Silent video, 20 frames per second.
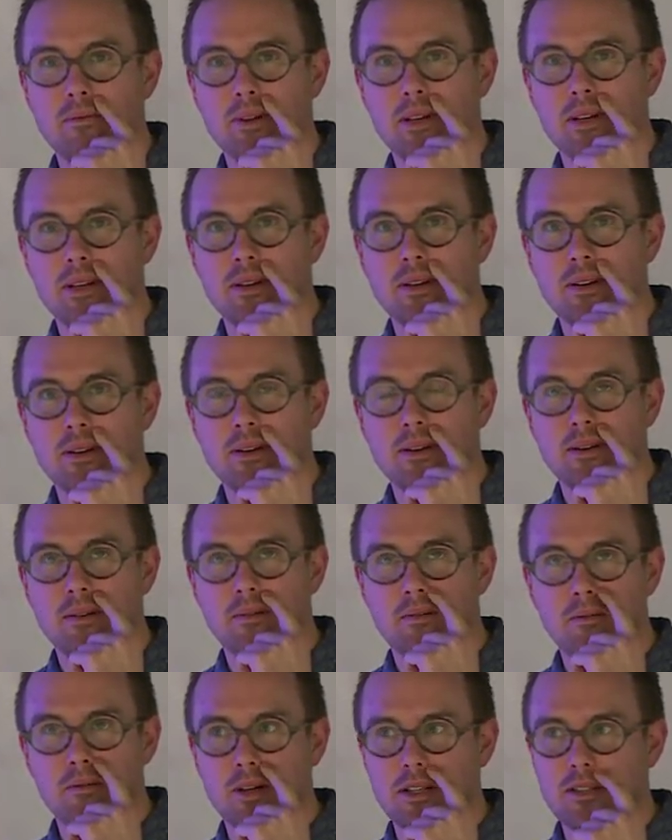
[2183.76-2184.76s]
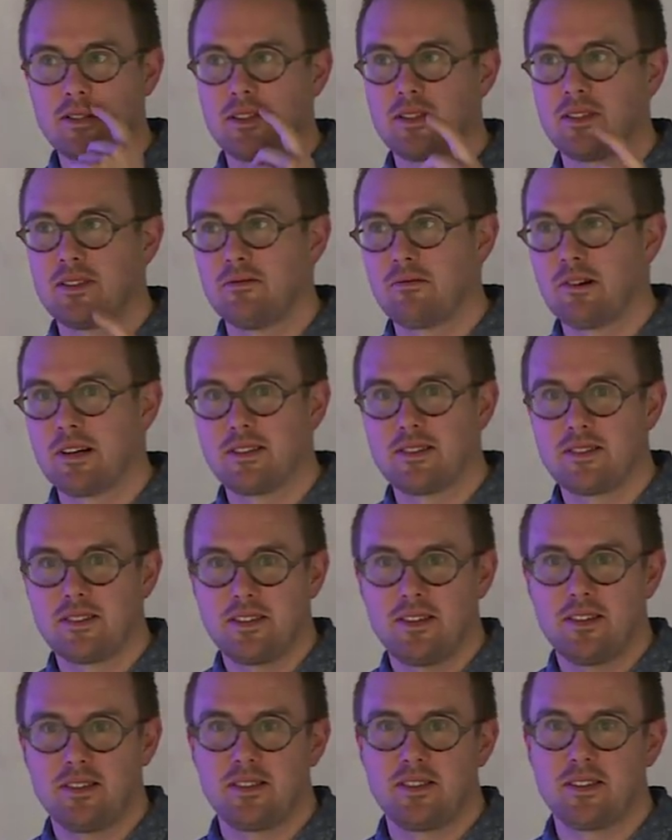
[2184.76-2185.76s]
Uh, once it once it
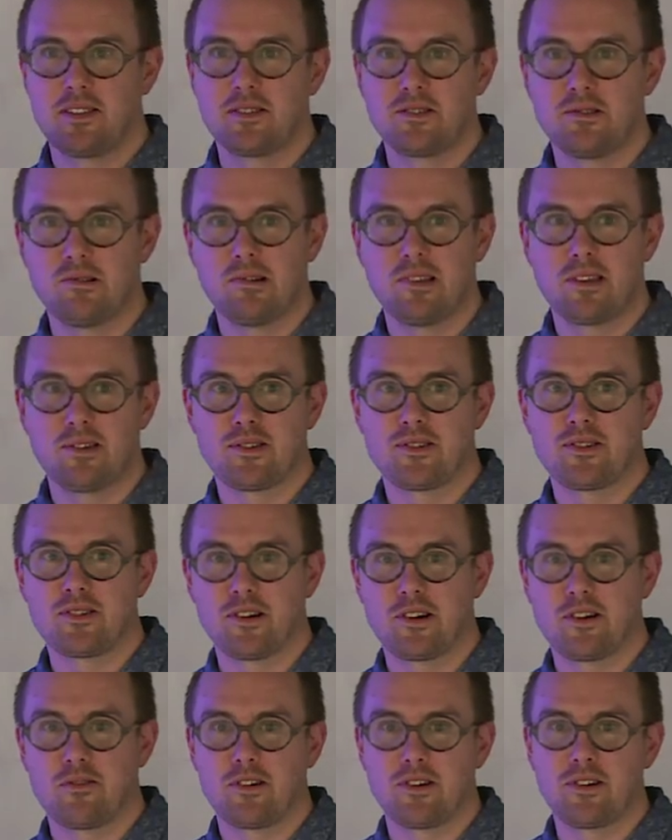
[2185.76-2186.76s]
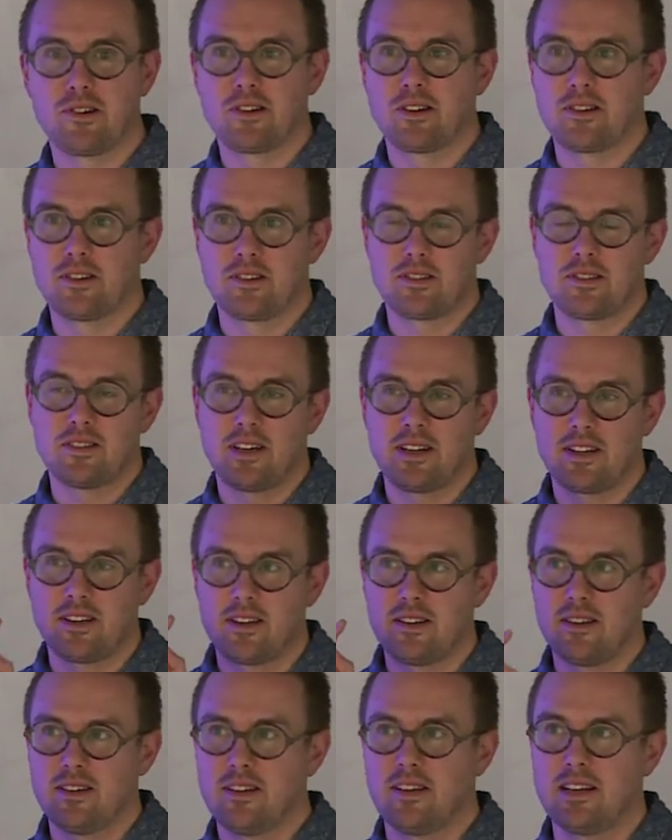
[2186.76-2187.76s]
is installed on a server, you can just like
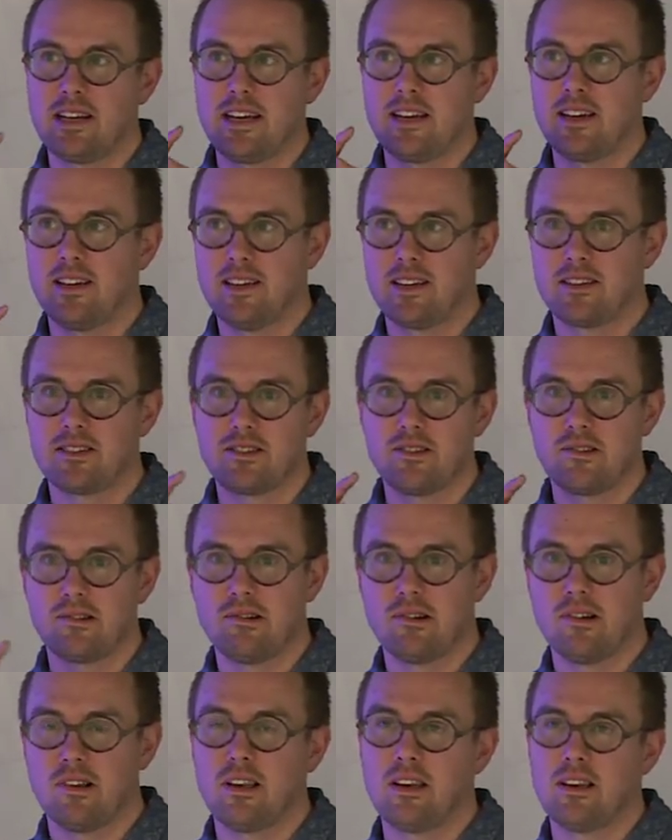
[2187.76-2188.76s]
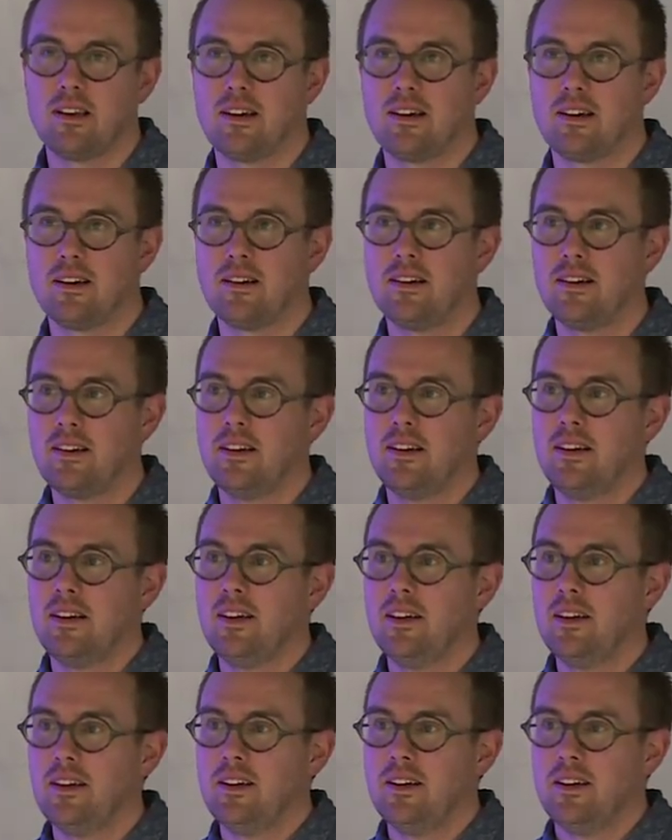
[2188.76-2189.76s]
click install uh,
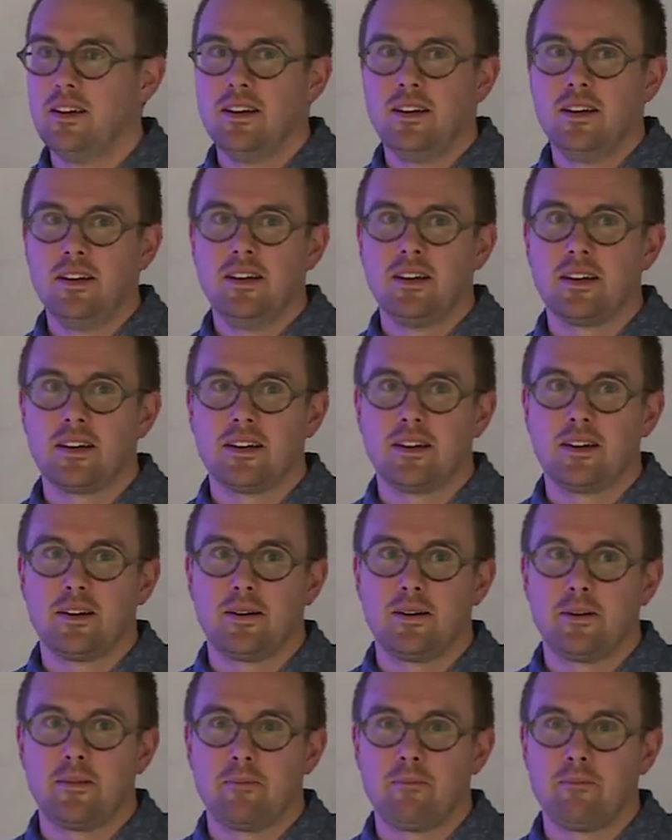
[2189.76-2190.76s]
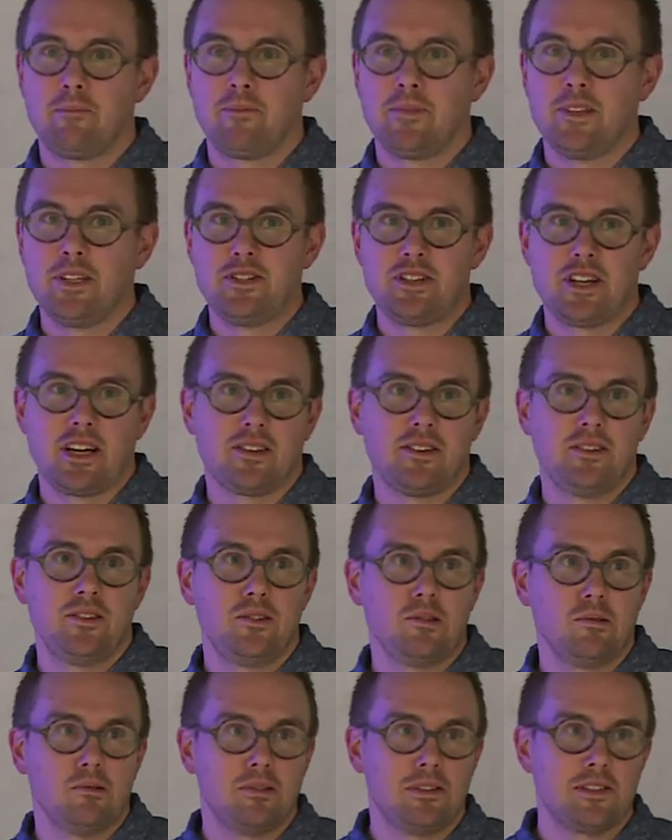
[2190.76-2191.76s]
um, chat
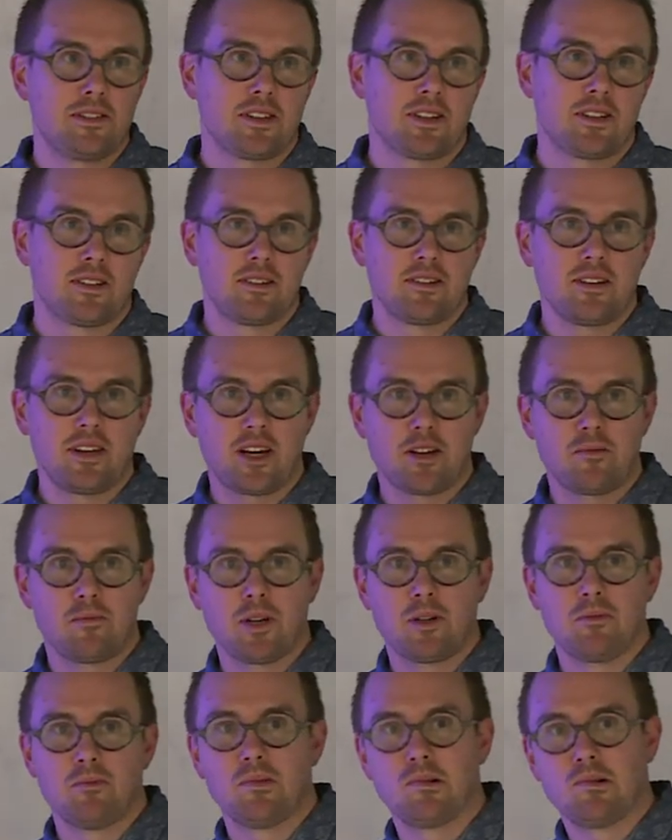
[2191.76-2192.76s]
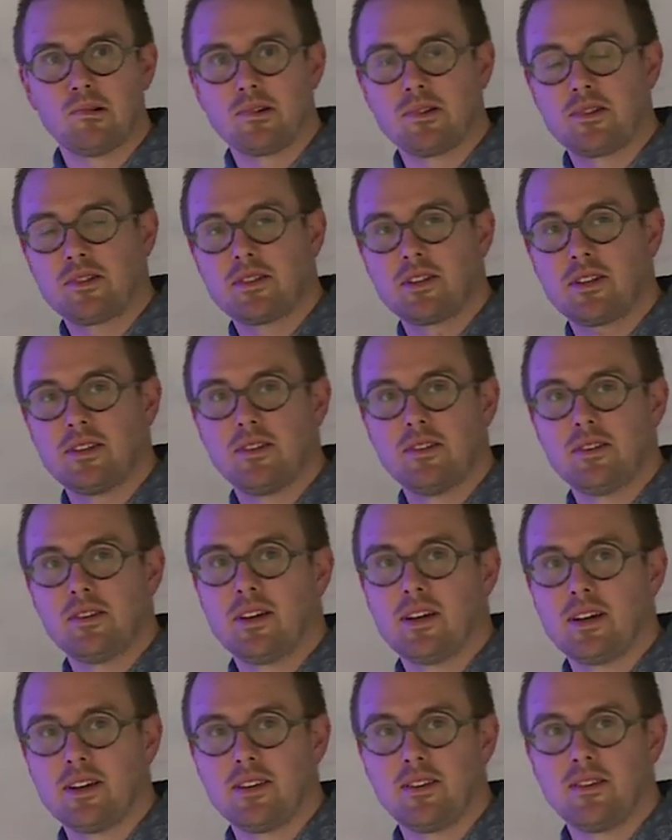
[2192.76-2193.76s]
tools and Kanban boards and,
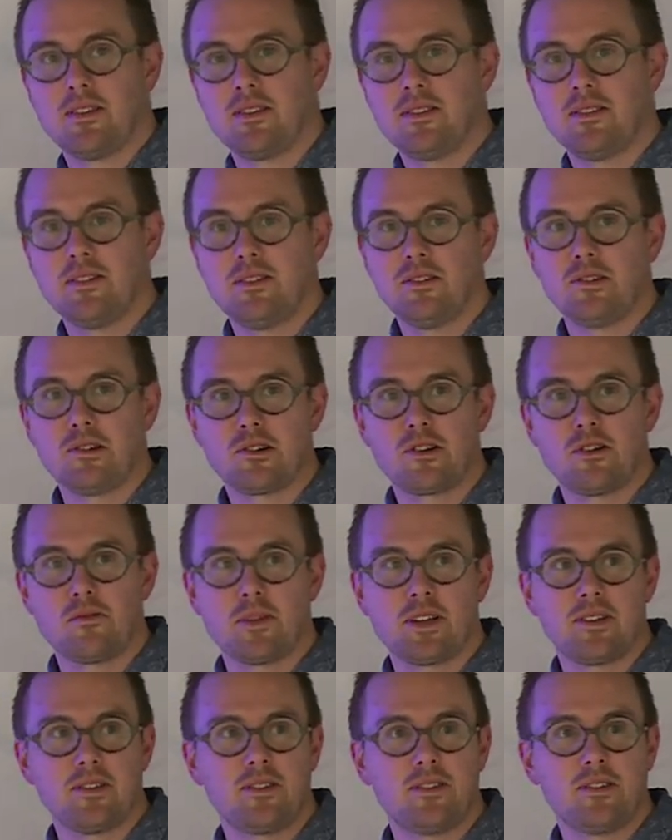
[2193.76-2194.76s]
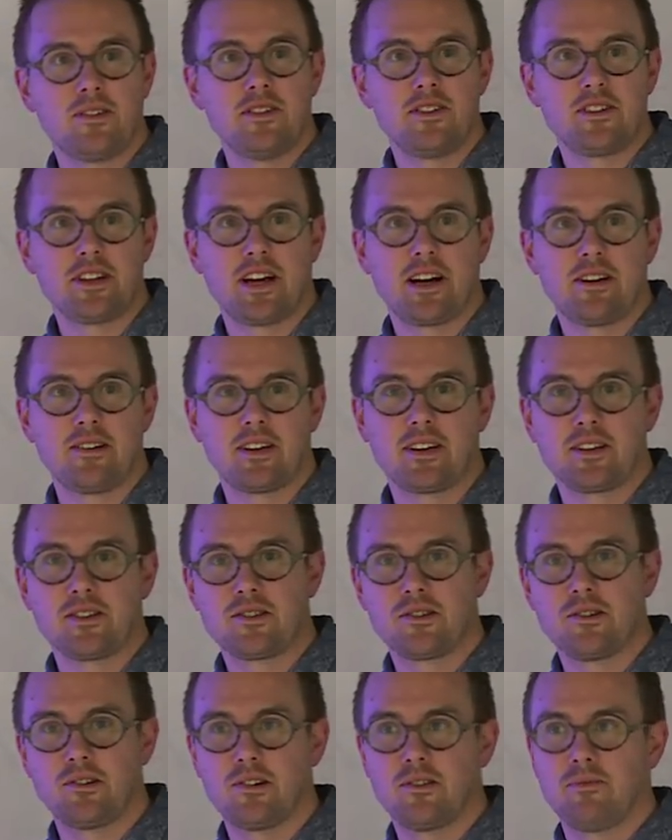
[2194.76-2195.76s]
and document sharing and
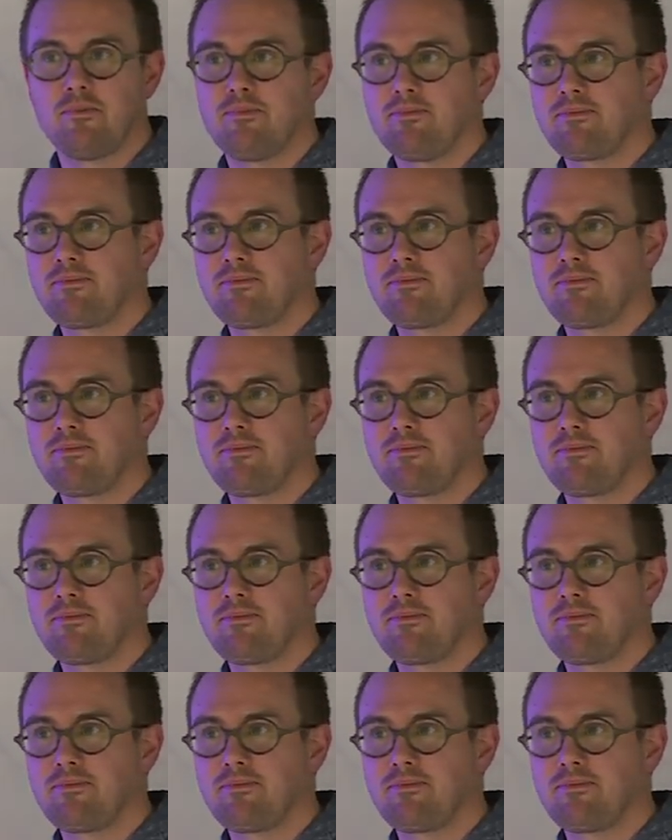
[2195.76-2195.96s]
so on.